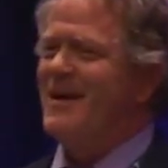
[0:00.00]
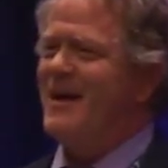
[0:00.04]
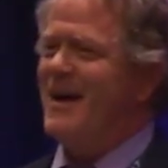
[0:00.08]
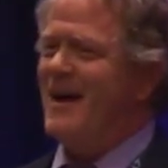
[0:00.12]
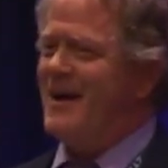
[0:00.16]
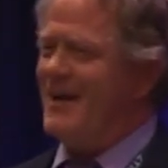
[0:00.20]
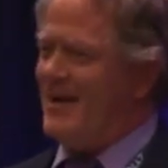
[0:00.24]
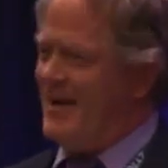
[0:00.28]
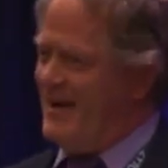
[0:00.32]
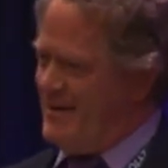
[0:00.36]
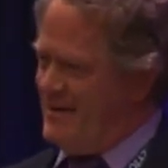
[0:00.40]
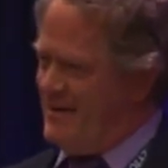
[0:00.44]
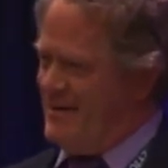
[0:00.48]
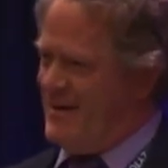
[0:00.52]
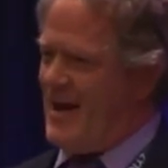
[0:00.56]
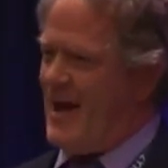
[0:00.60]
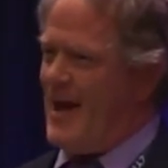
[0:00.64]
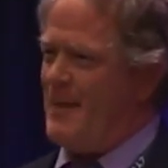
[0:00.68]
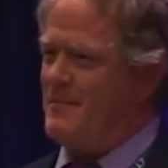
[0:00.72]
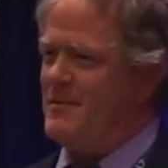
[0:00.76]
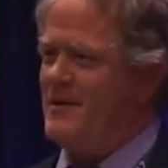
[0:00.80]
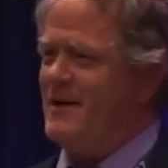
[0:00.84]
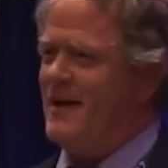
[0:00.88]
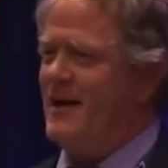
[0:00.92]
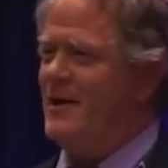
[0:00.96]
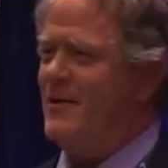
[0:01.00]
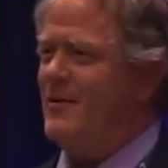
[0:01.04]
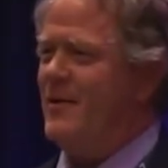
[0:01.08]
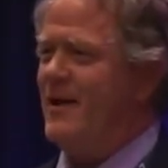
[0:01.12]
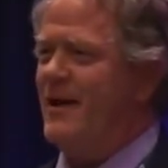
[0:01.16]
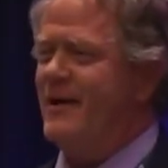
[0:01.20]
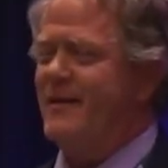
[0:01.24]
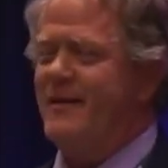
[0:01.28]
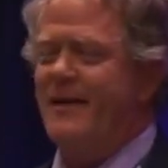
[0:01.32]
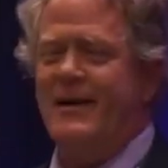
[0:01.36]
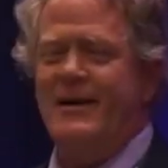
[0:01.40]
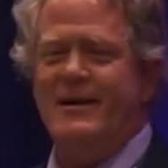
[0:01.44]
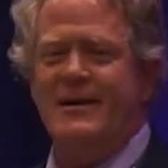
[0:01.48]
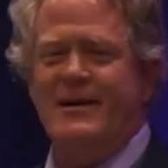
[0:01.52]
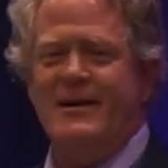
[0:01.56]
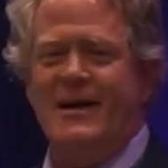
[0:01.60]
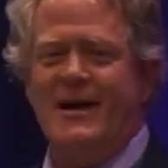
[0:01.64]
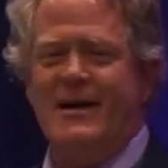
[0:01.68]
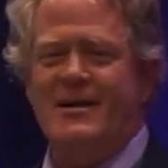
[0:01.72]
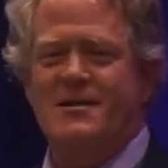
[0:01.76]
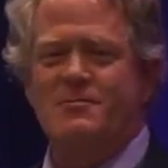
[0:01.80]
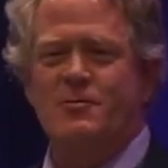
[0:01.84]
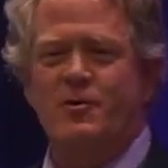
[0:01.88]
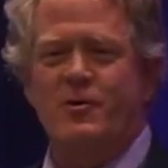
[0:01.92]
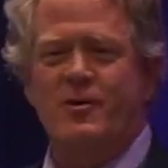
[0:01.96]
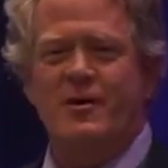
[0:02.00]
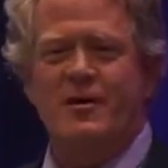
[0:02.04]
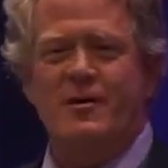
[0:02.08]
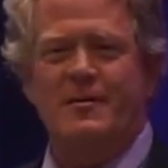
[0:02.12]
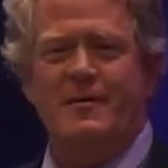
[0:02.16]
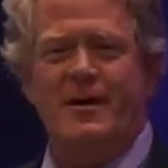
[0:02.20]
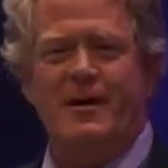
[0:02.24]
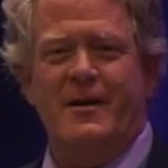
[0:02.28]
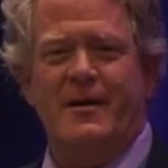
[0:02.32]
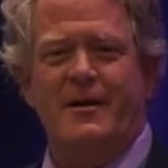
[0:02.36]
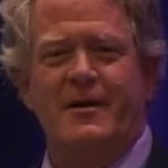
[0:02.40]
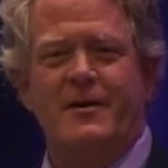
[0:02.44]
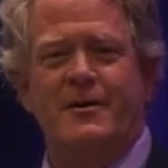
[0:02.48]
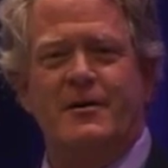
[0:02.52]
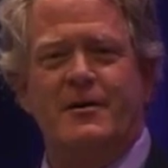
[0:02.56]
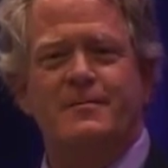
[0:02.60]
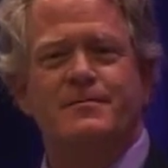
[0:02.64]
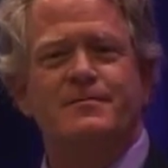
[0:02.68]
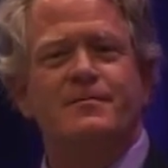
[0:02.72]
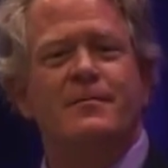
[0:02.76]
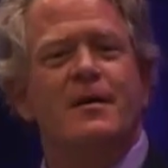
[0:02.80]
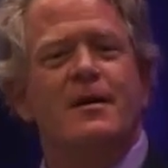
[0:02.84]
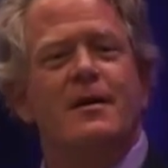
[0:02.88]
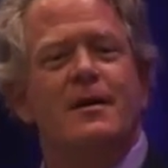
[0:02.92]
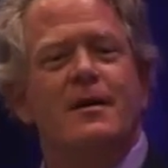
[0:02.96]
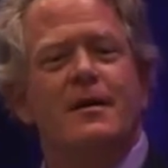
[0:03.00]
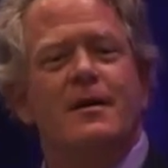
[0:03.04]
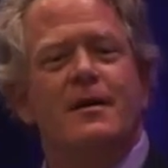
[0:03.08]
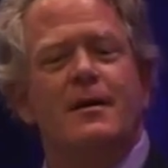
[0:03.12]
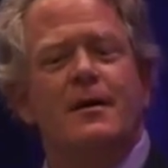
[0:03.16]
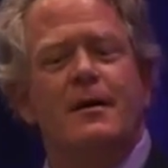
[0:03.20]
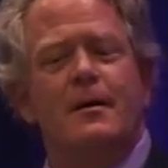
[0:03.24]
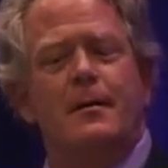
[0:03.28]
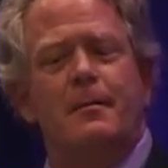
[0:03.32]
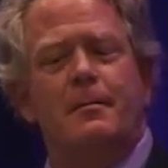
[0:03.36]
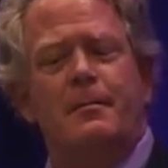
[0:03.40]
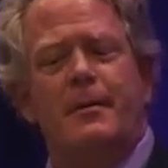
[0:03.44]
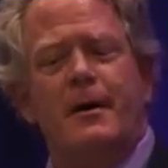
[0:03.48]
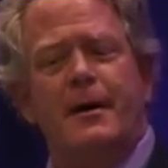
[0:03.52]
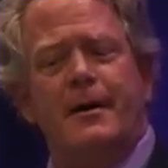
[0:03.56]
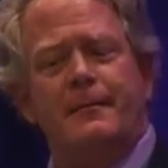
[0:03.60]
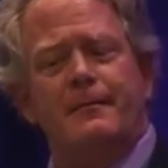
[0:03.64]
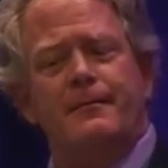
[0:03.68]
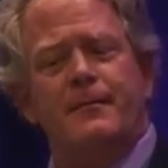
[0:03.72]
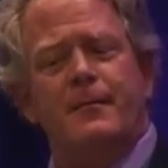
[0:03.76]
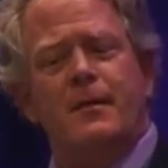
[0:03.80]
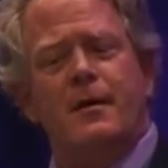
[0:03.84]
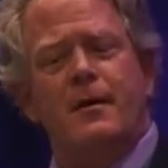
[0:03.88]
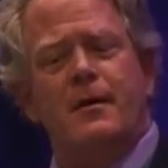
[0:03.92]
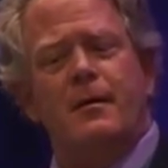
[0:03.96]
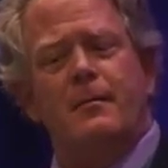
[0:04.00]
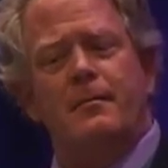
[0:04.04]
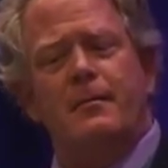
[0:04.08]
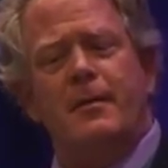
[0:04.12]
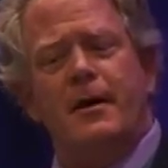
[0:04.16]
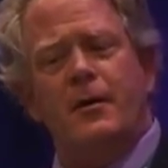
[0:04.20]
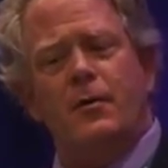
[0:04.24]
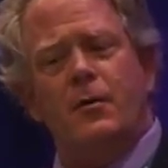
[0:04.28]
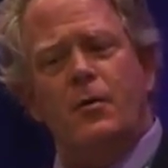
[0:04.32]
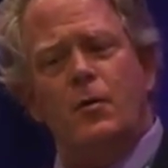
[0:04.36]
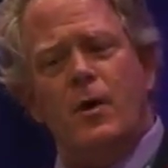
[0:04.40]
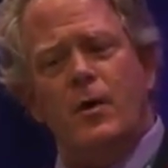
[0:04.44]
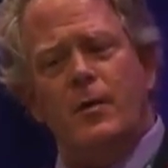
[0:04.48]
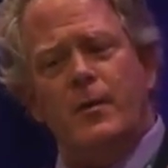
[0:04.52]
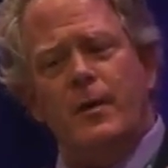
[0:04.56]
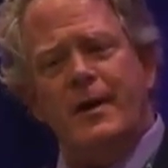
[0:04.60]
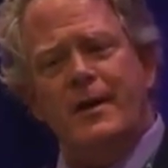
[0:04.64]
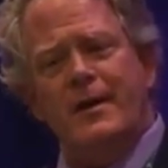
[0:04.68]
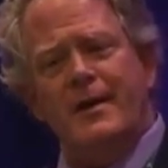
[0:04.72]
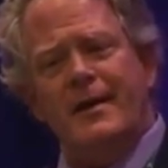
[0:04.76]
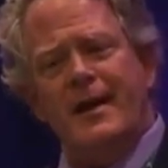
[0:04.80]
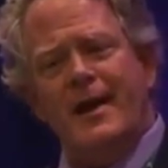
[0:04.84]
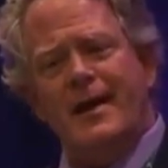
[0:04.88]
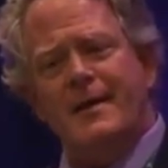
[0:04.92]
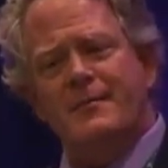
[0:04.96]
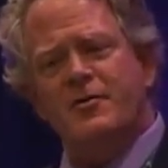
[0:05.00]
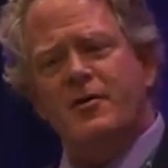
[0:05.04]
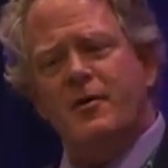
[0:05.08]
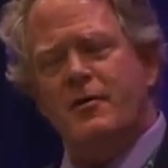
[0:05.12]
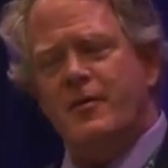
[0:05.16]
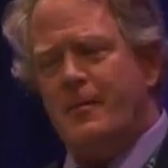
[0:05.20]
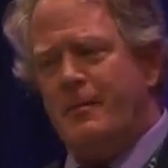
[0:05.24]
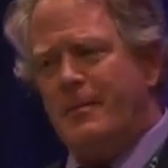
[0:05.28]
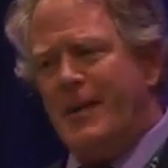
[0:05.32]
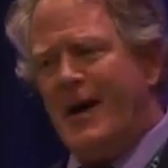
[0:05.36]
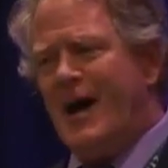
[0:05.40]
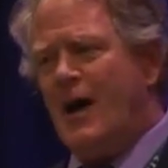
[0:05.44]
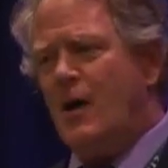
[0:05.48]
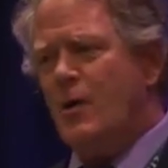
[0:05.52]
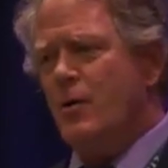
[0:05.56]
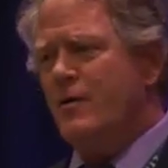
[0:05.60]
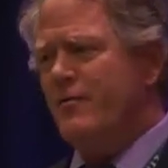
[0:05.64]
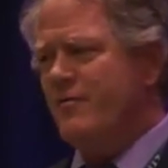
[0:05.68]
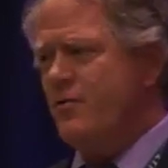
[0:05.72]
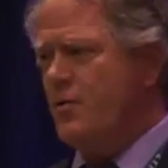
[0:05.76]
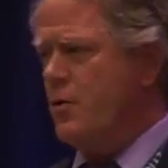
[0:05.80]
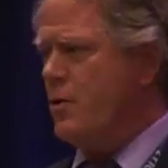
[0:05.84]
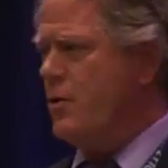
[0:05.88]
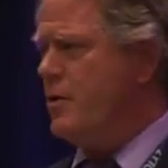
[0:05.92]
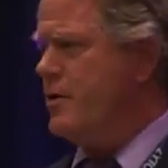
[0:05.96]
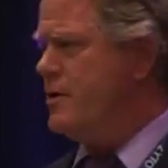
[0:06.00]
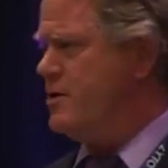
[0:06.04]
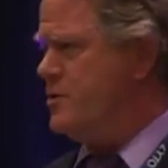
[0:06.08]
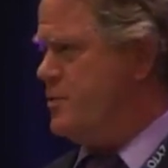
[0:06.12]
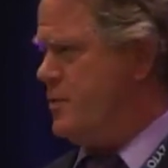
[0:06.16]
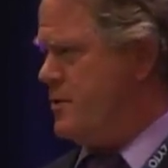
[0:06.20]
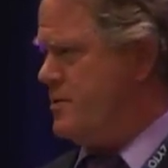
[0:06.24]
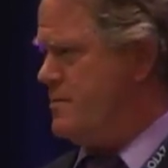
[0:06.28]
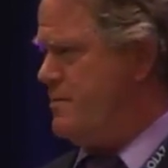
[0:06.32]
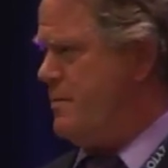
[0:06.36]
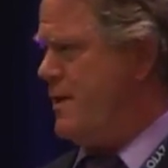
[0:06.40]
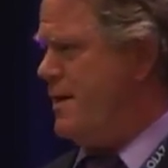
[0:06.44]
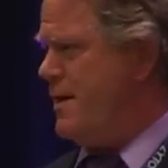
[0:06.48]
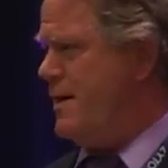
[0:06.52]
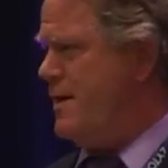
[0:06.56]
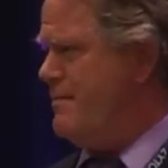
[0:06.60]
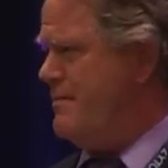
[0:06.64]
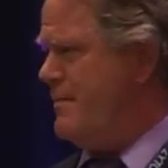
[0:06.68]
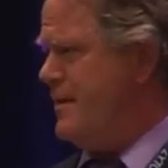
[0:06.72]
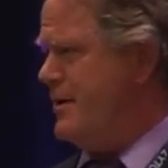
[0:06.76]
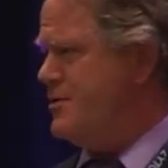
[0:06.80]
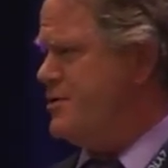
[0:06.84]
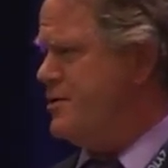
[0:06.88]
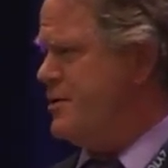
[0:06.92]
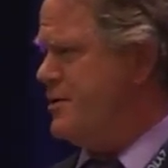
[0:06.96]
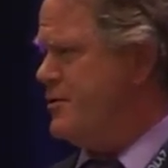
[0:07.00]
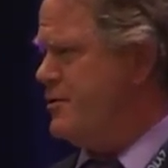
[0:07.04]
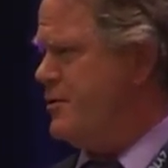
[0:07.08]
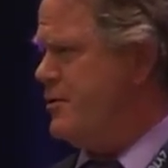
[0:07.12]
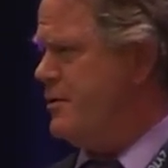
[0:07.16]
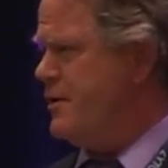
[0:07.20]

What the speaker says: It happened anyway, and they didn't last more than about a year. But when we name the power of words, which Bob mentioned